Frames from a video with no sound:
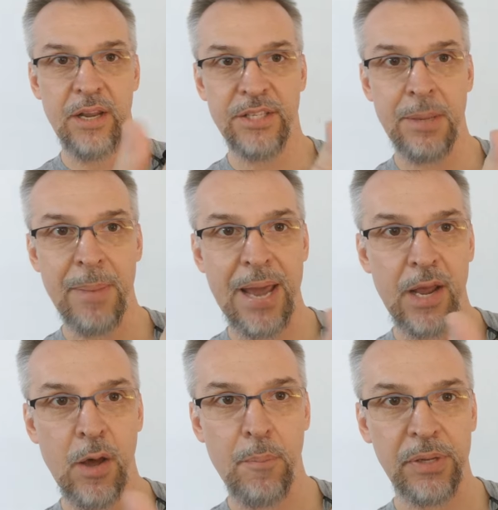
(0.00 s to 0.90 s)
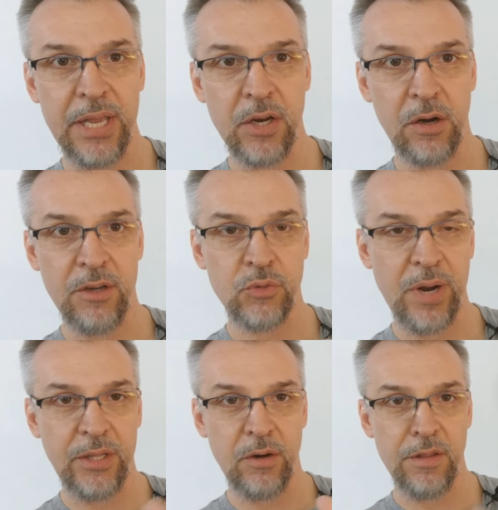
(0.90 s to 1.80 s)
it does say Mana playing cards
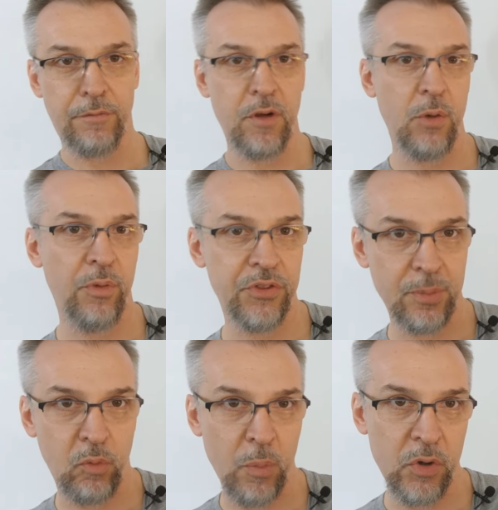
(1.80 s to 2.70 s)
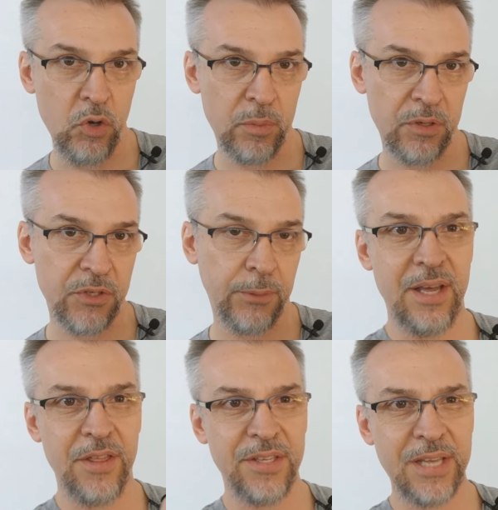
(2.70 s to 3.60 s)
right there on the front with some Roman numerals.
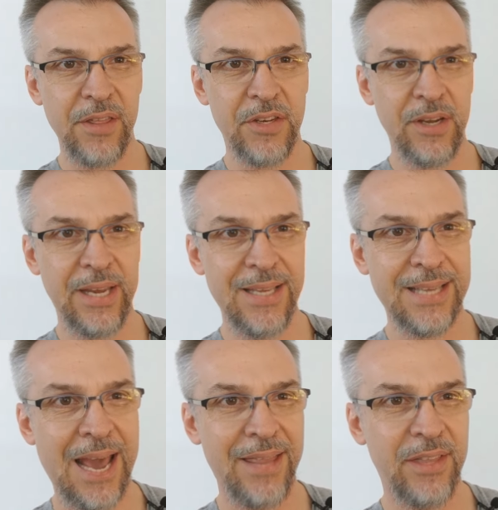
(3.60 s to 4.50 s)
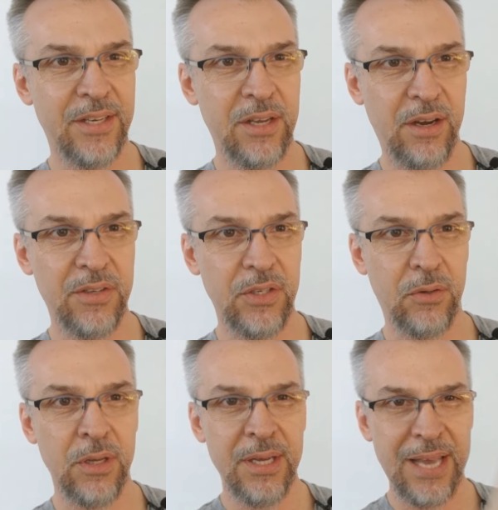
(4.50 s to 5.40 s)
Now this side of the tuck case had the tuck seal.